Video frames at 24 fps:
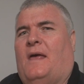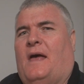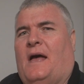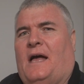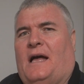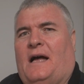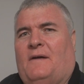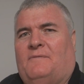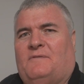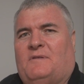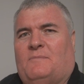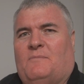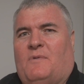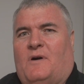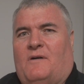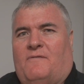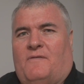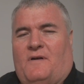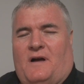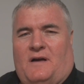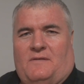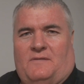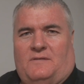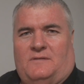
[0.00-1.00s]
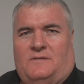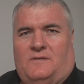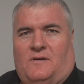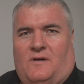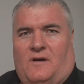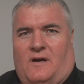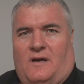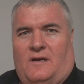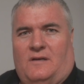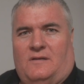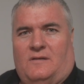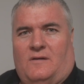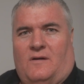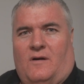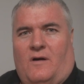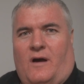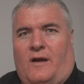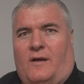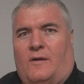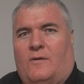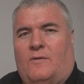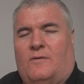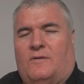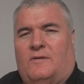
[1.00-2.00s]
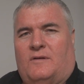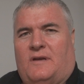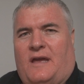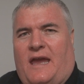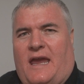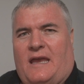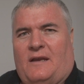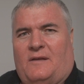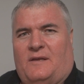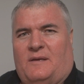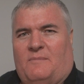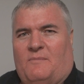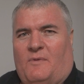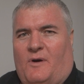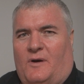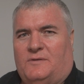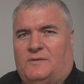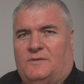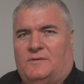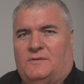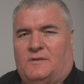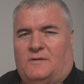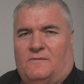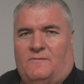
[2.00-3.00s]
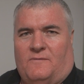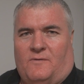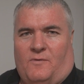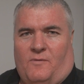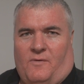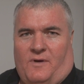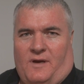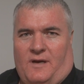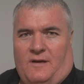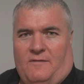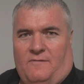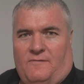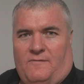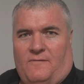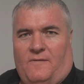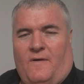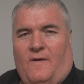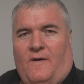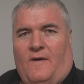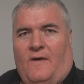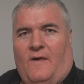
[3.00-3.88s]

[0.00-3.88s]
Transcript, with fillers: after my father died, I couldn't handle the emotions of grief.